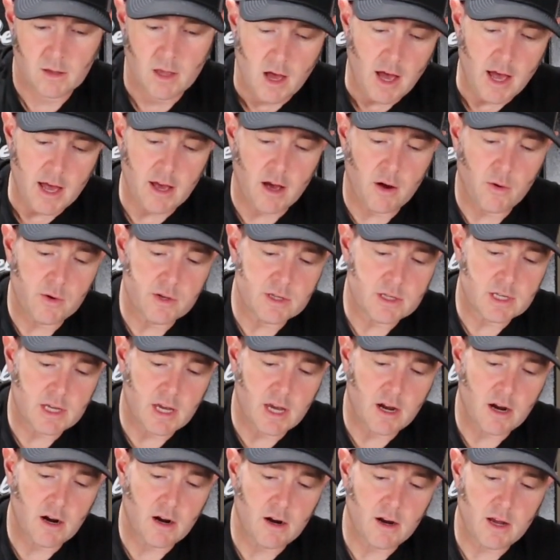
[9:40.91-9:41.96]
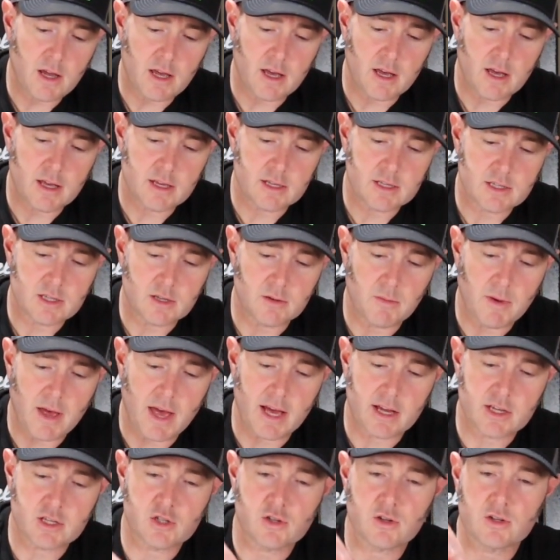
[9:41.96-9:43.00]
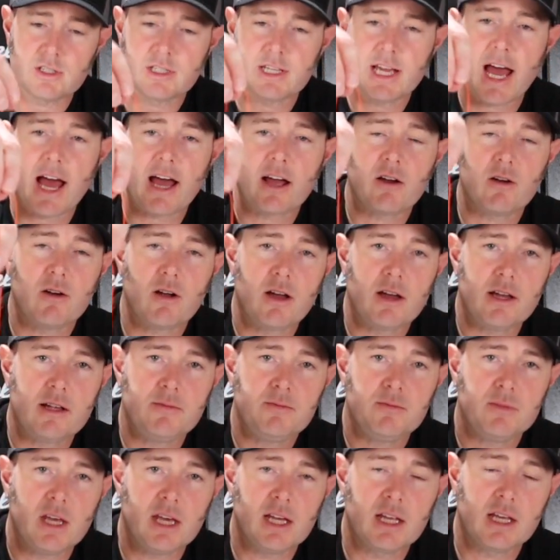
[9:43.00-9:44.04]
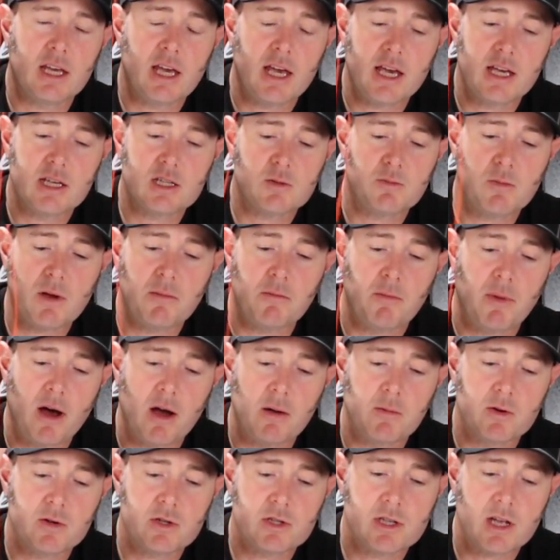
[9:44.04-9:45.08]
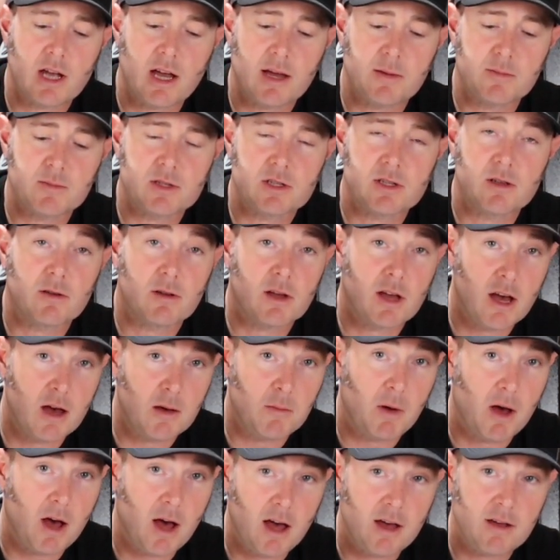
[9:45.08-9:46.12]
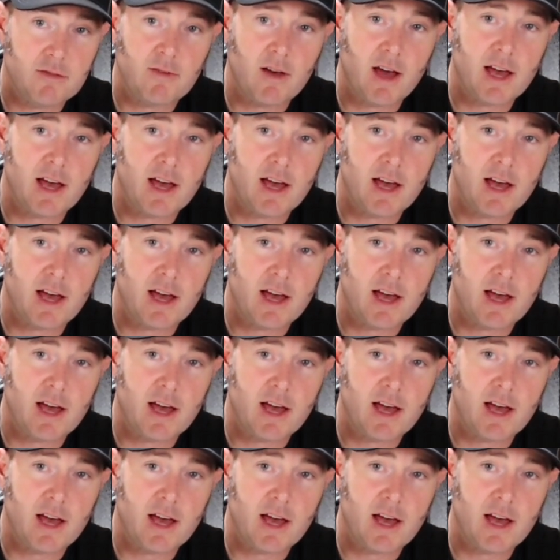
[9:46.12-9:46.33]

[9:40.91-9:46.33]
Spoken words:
I always carry some extra Dacron in case my bobber stops come off.